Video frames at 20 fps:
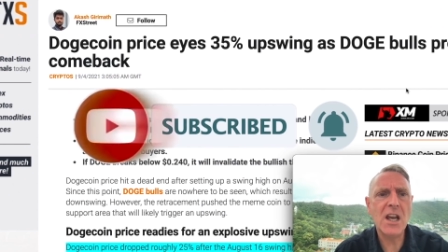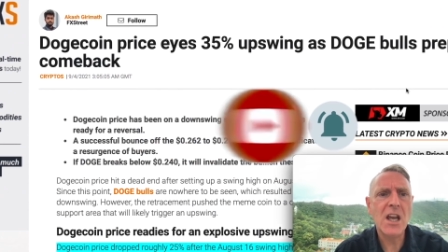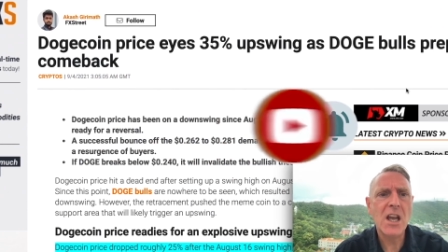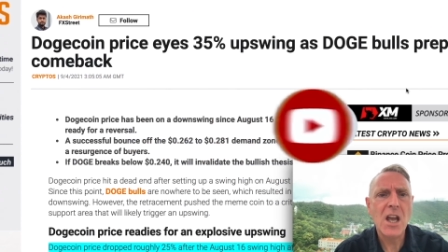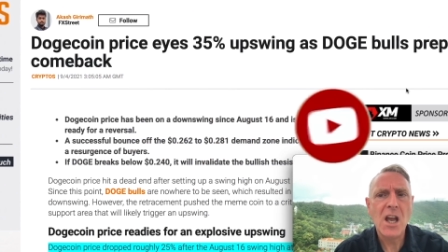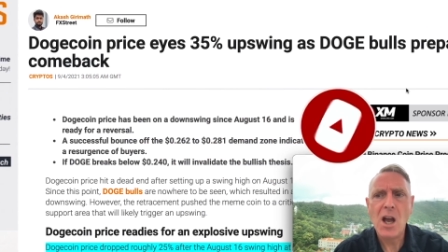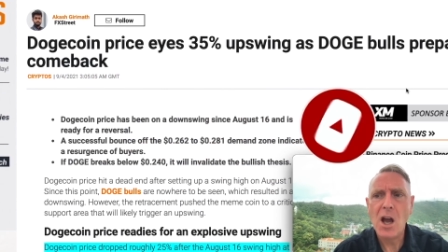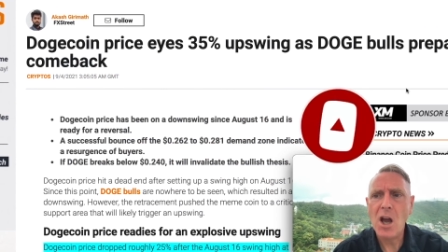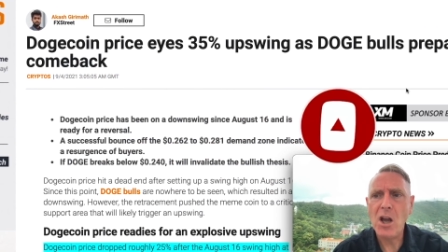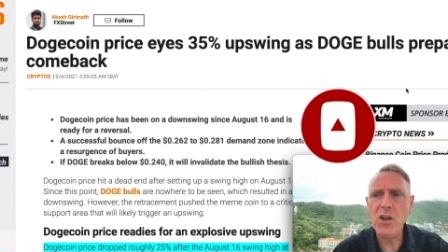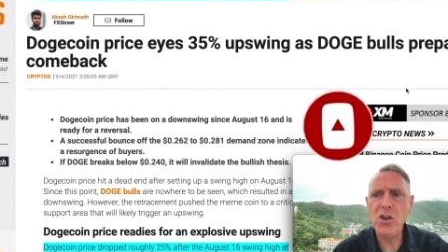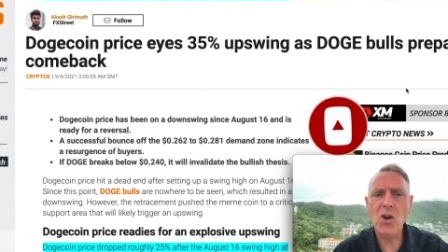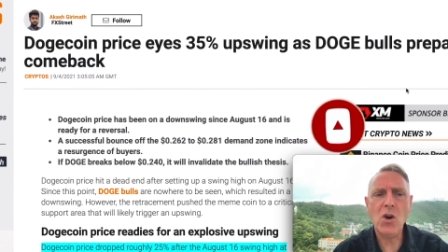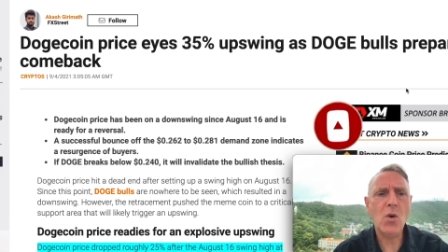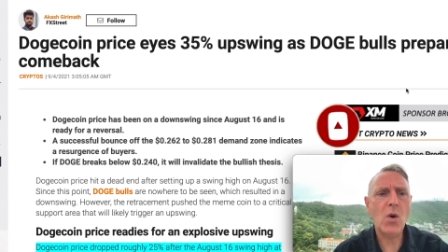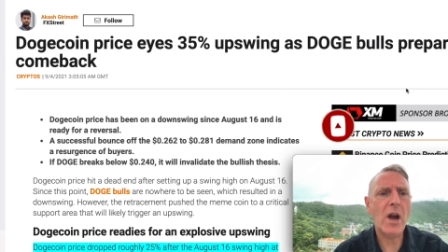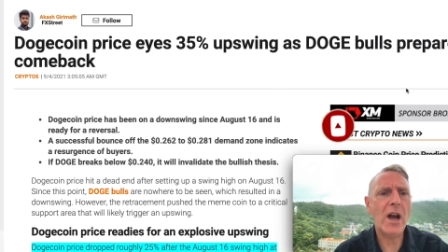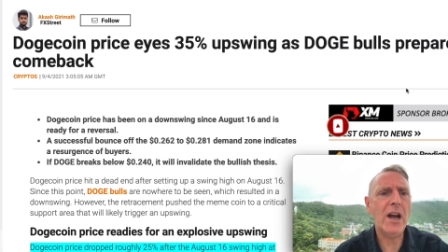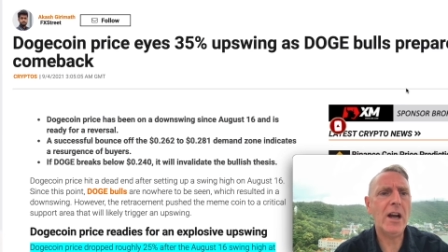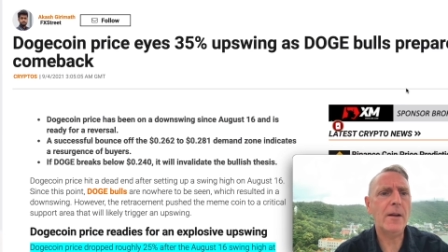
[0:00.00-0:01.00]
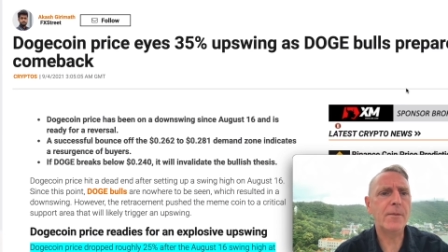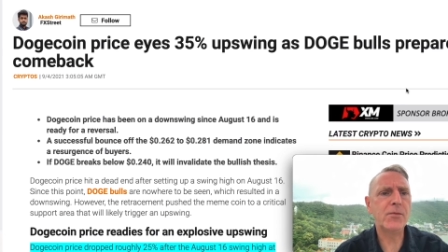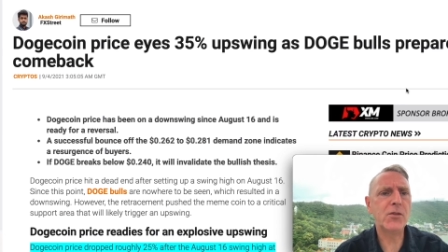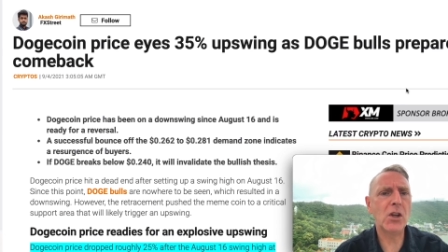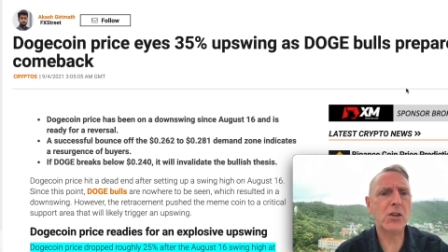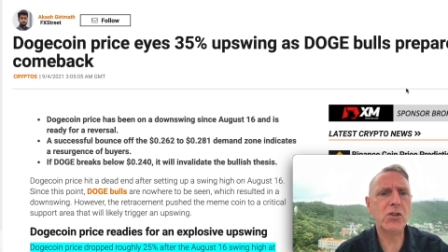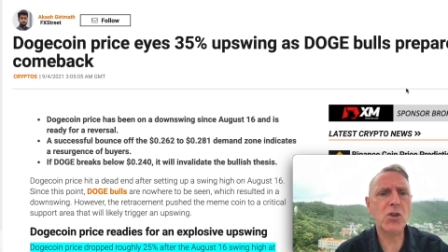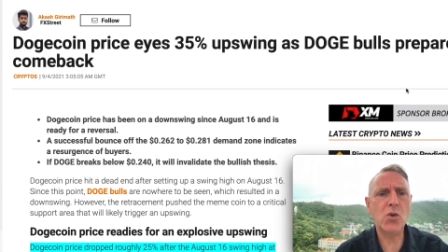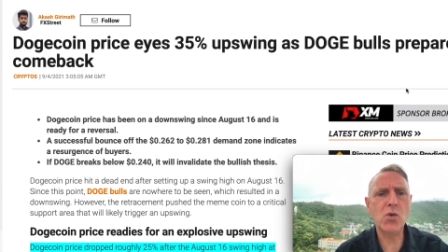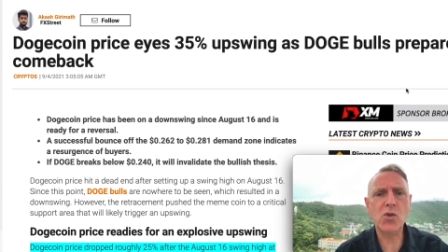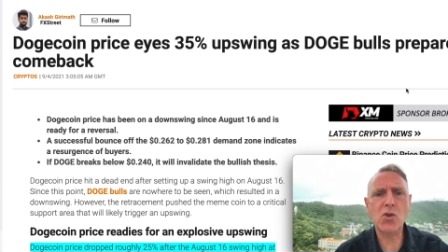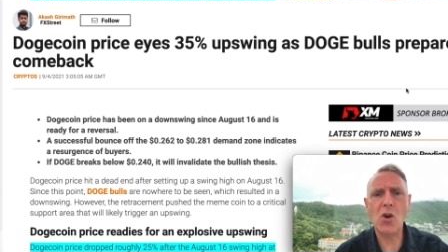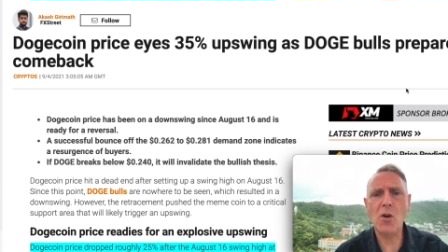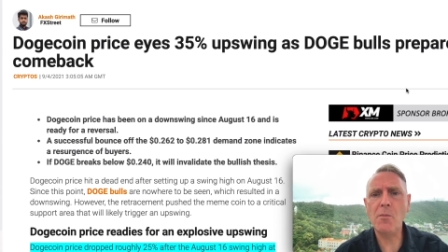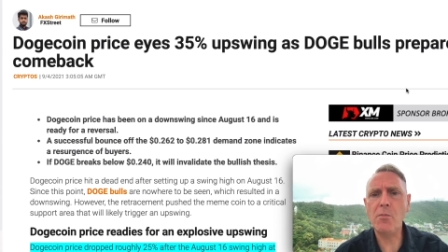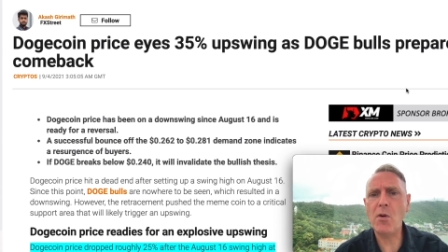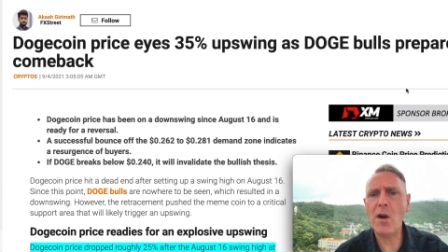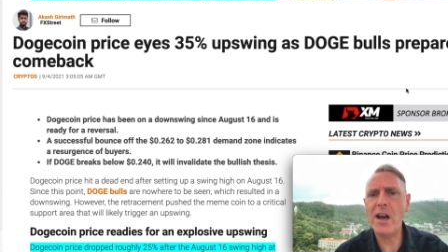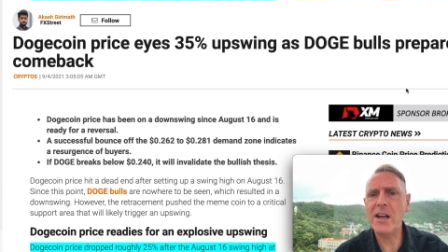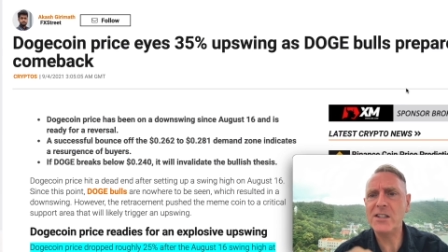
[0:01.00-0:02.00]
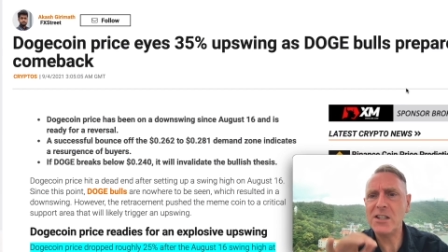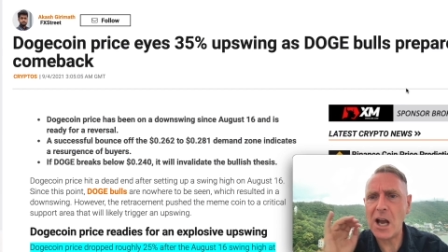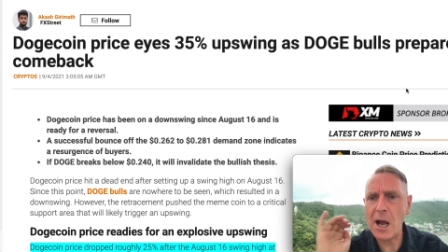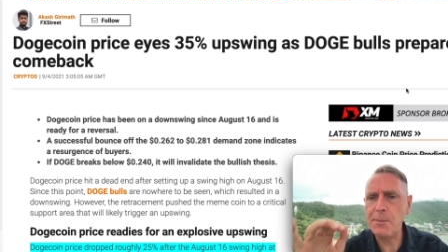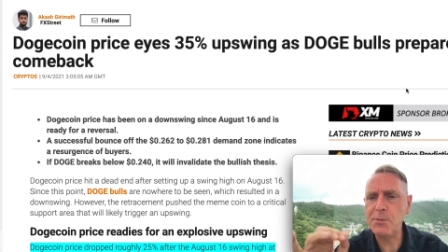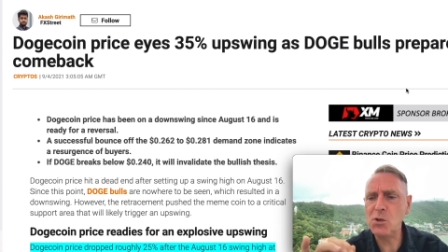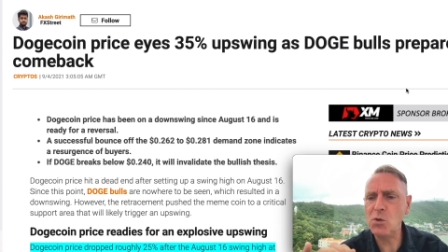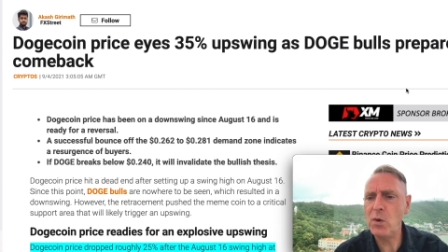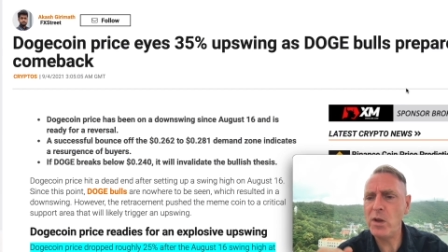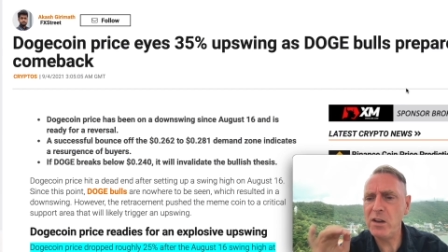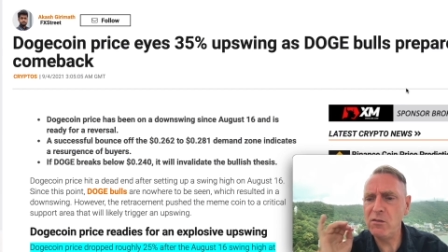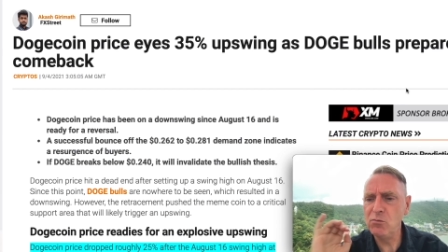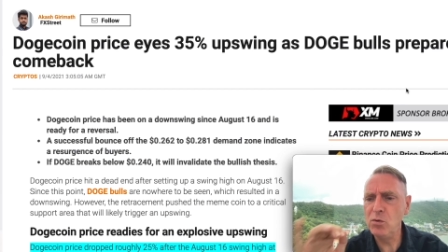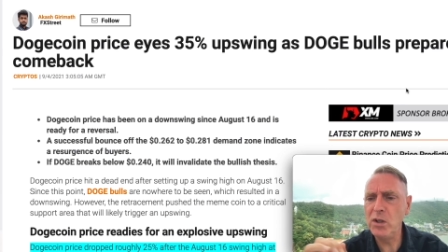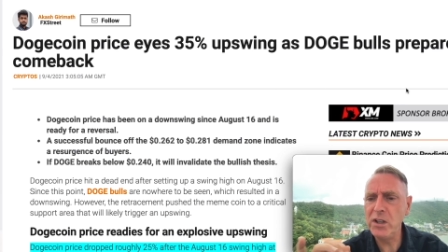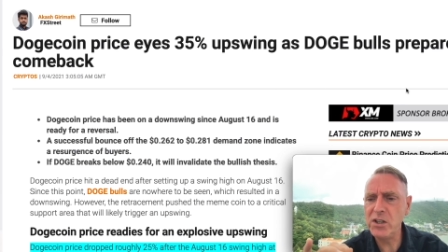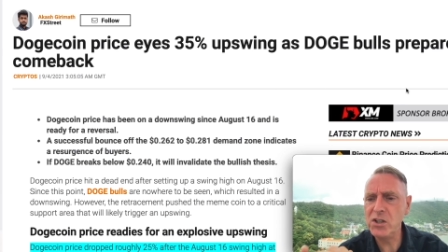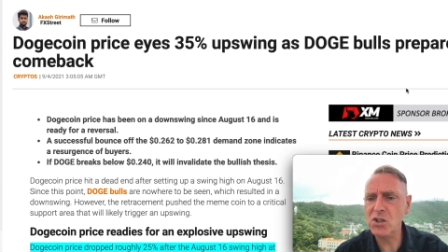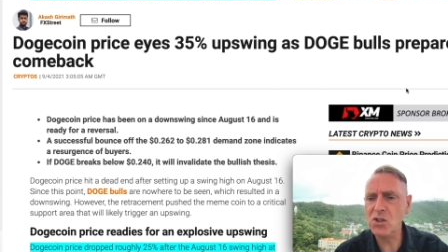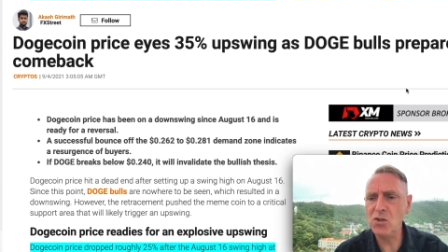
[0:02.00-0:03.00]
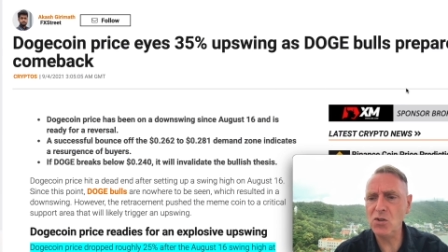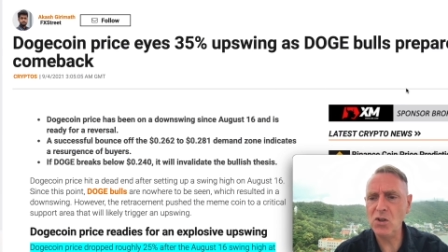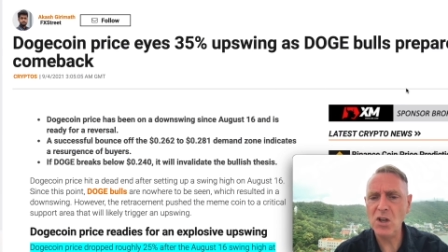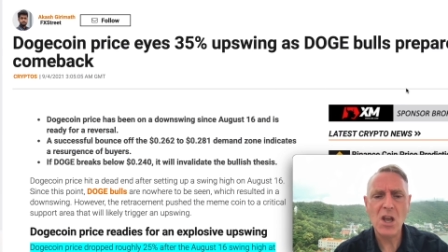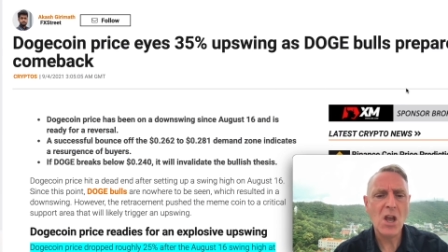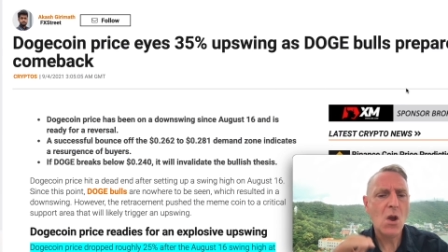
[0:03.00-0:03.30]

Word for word: the Dogecoin price upswing really soon.